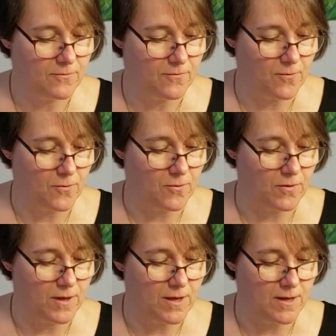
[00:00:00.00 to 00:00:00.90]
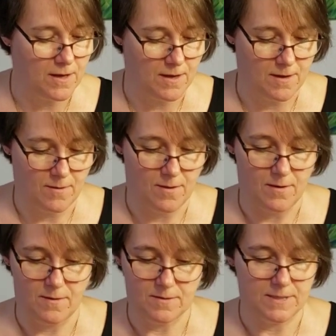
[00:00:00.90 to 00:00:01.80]
for the
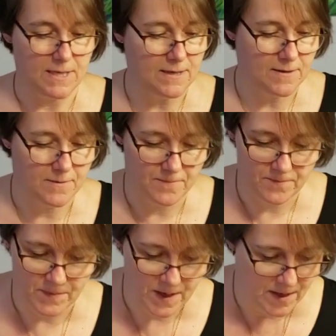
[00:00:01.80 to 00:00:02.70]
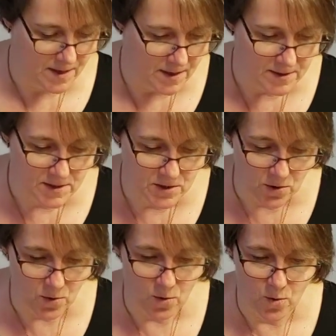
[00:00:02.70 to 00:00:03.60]
stick.
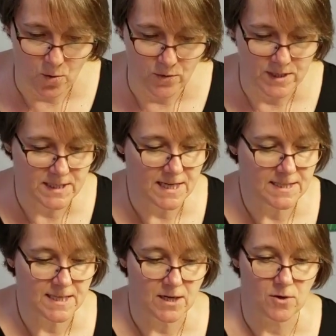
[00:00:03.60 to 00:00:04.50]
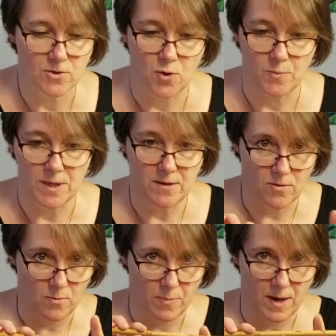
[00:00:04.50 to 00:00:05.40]
So the sticks can also be
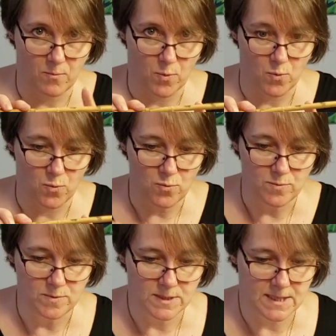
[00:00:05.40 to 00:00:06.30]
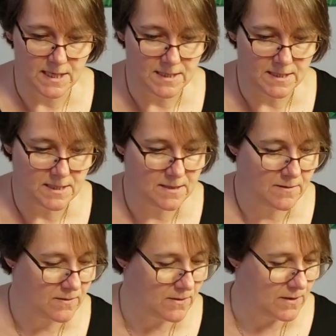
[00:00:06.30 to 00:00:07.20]
the bamboo sticks
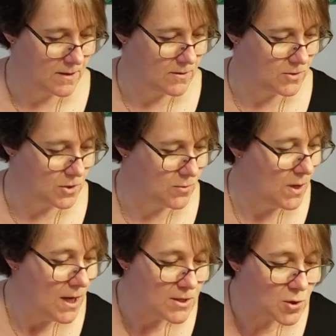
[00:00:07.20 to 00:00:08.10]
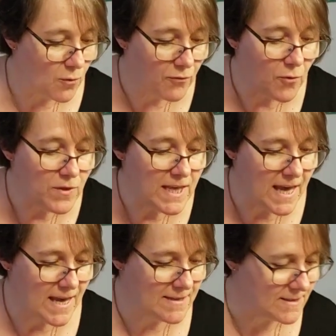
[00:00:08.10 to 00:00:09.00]
that you do. So for the
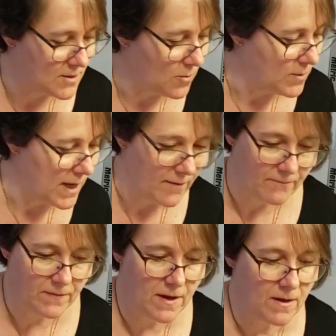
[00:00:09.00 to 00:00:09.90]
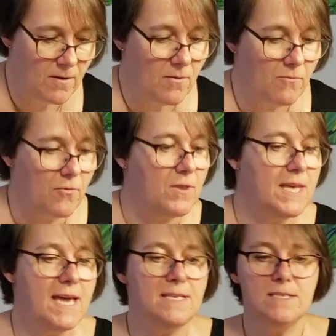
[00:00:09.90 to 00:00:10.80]
ends, oh yeah, for
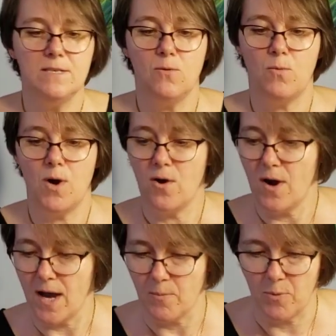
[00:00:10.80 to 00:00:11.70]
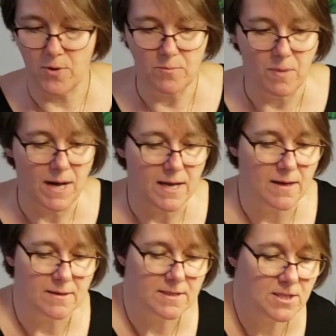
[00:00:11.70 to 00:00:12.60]
the ends where I put my
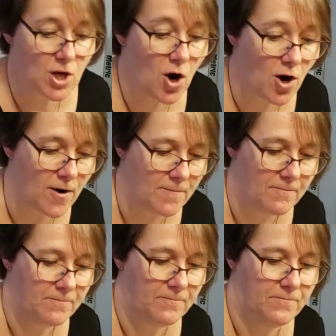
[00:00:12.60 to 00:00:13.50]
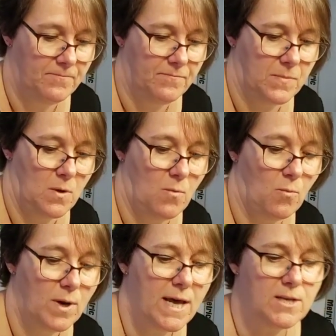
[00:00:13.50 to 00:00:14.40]
star,
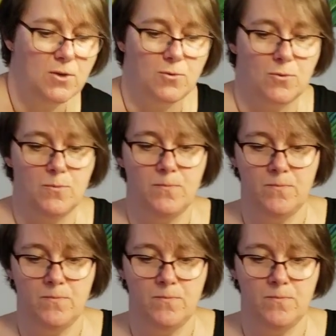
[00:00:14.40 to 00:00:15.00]
what I do